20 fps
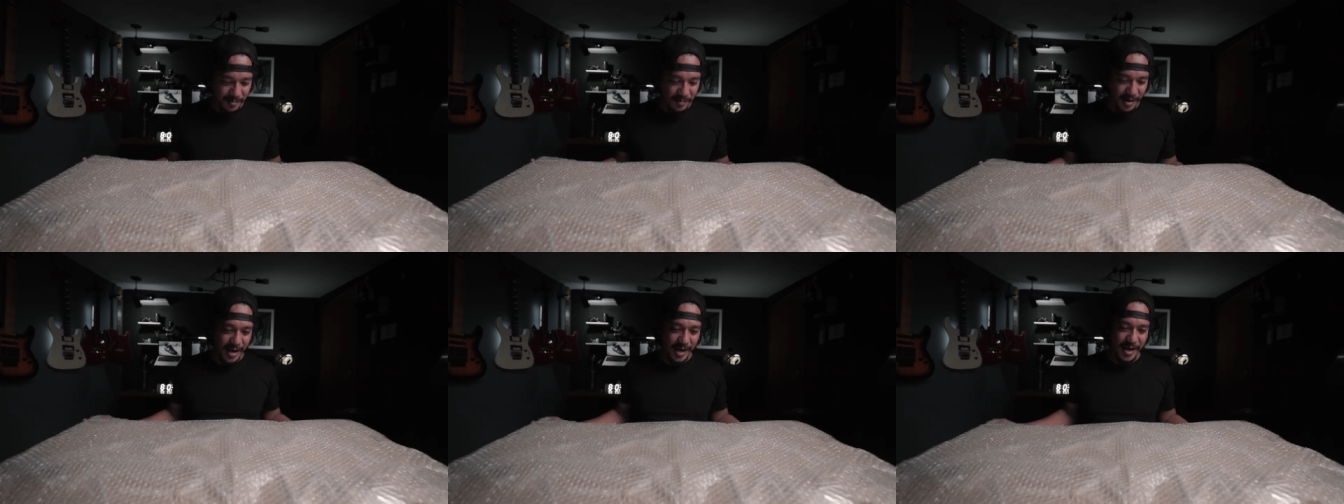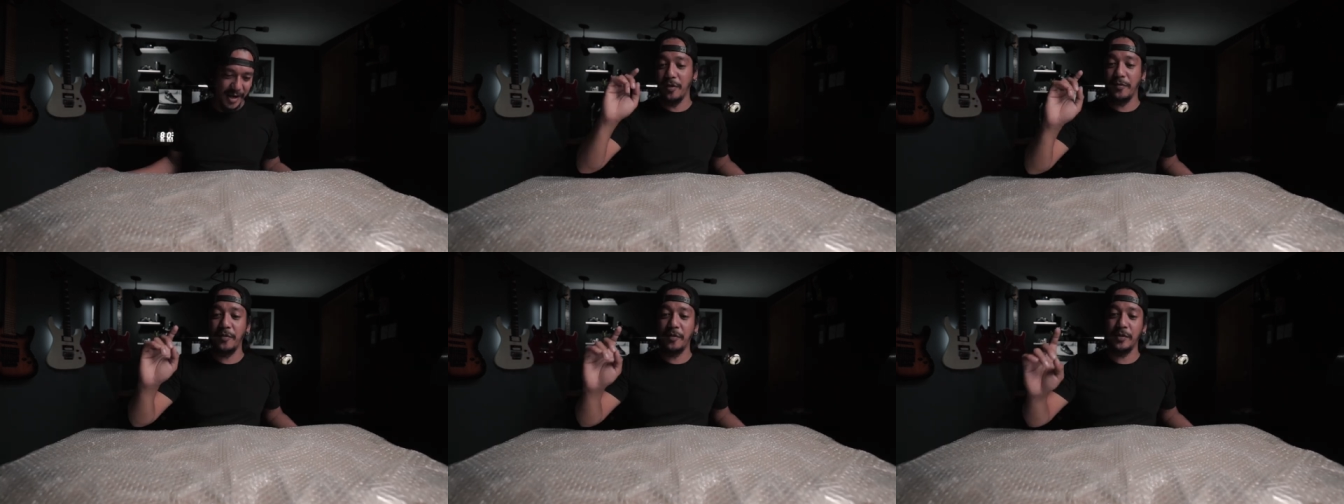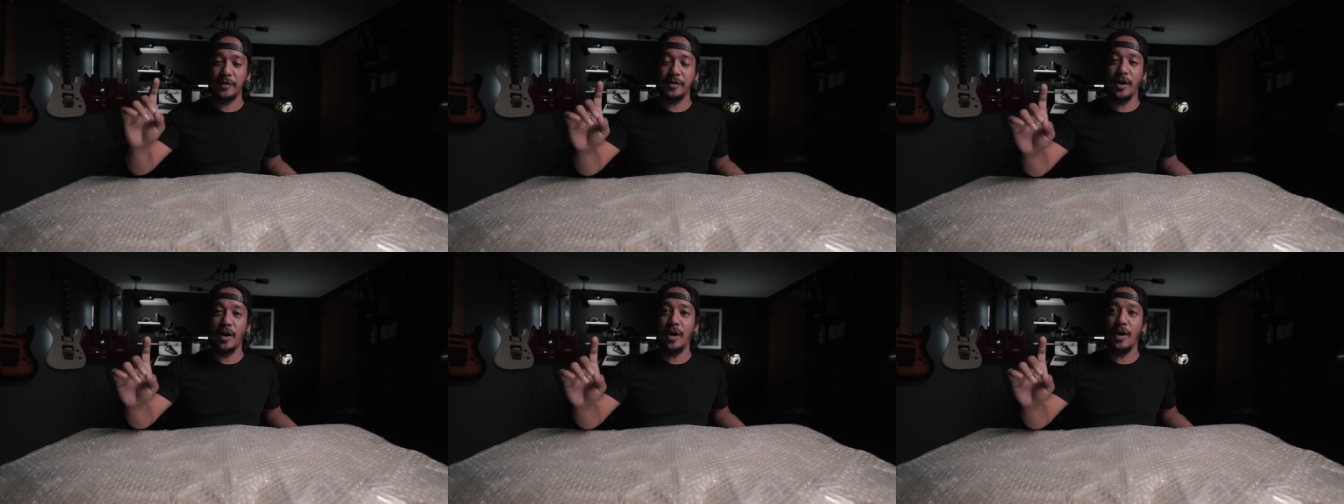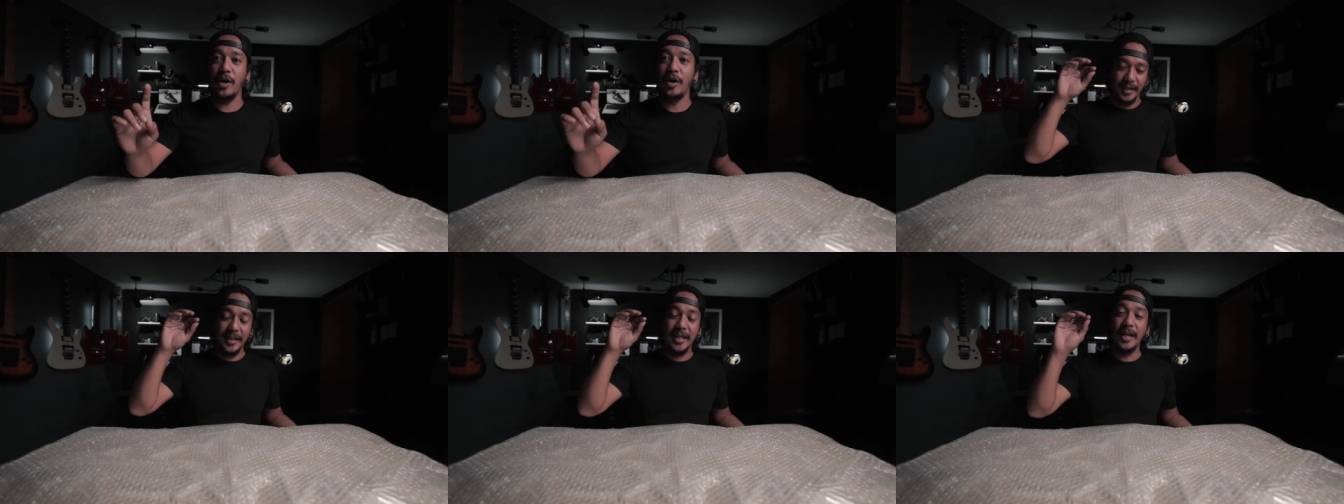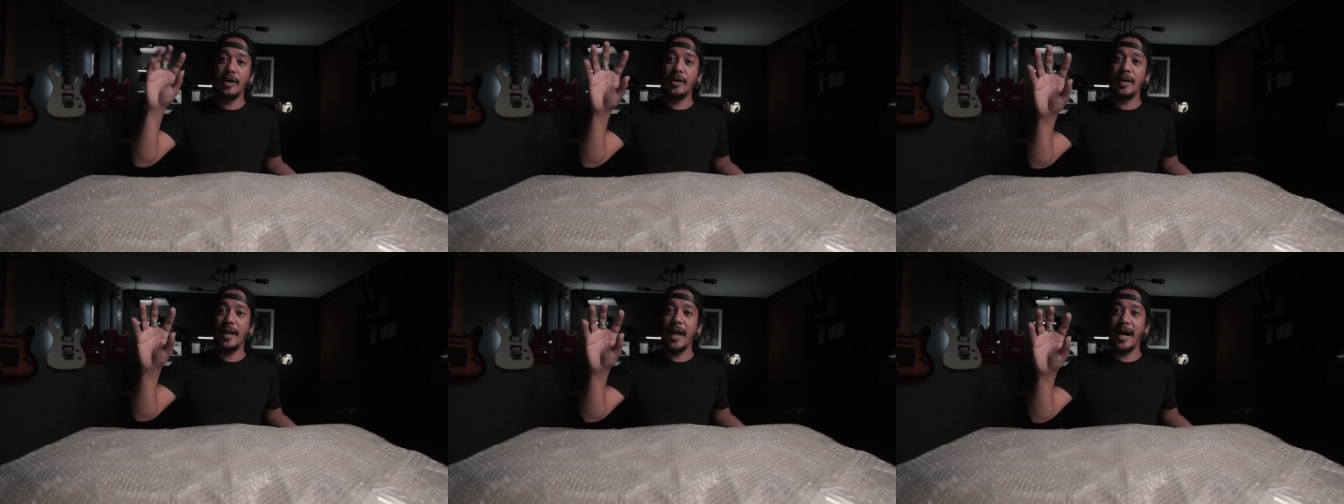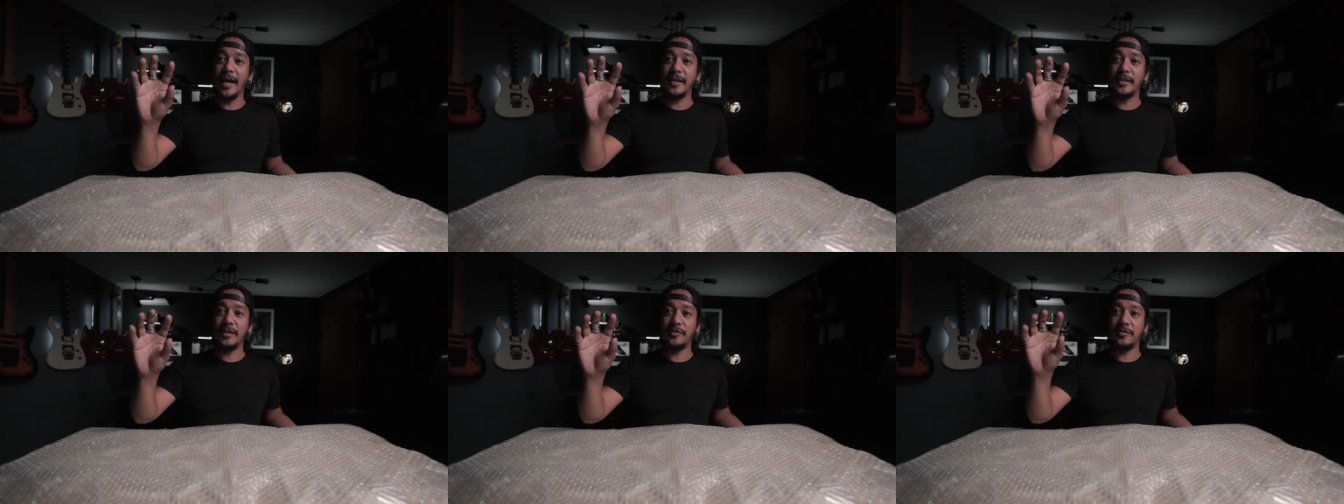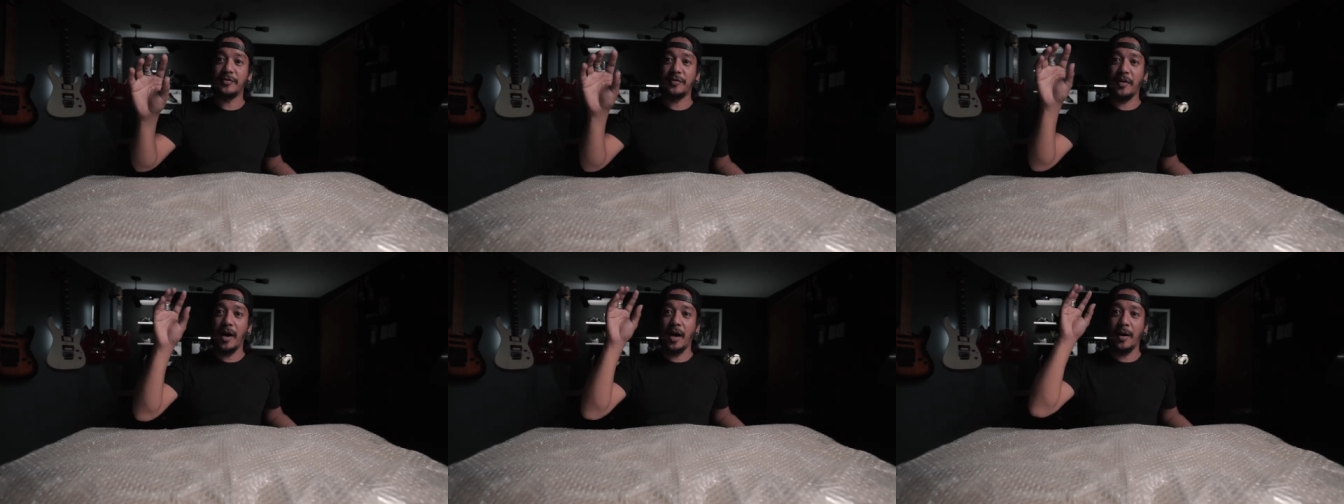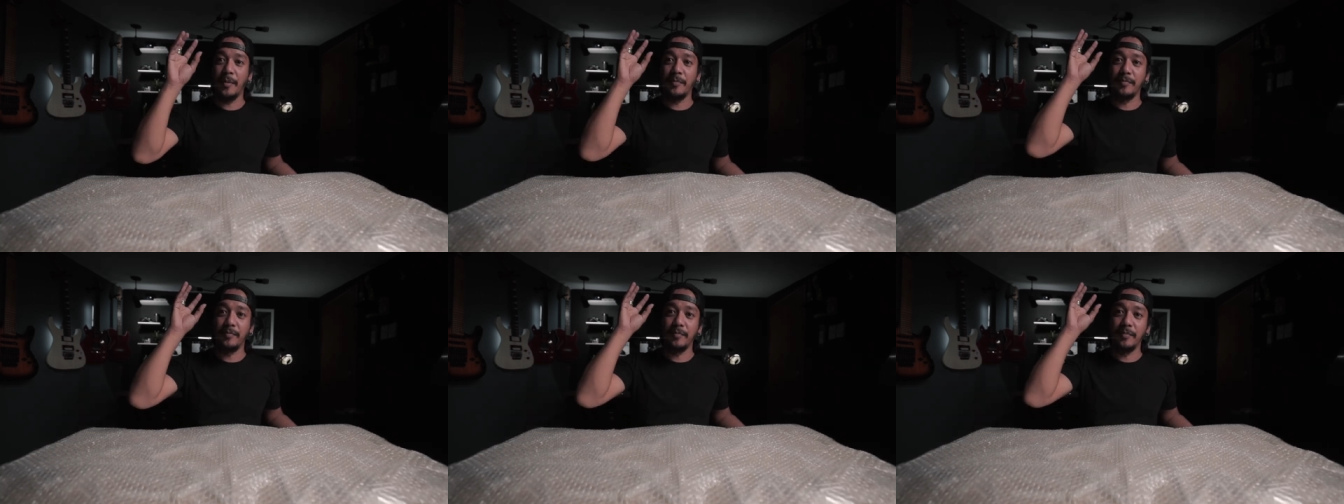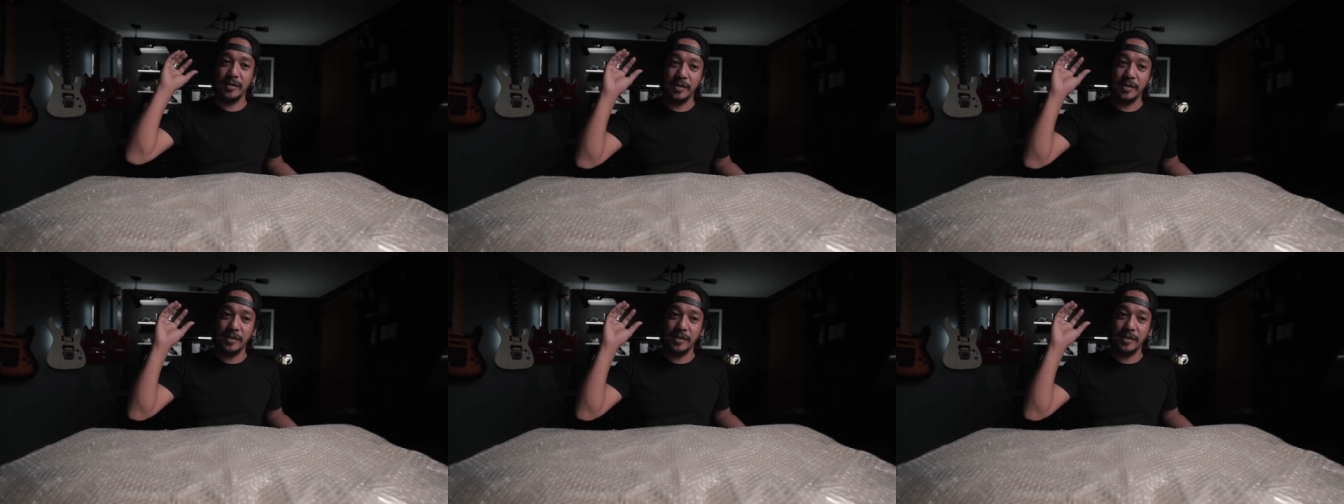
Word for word: Uh, if you saw neon lights from